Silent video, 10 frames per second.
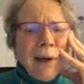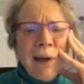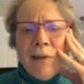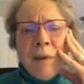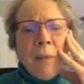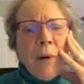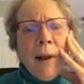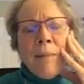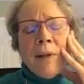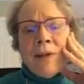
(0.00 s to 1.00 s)
I think
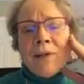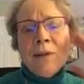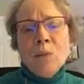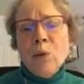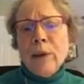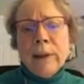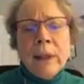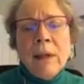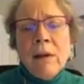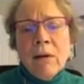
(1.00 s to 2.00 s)
Bryman didn't put any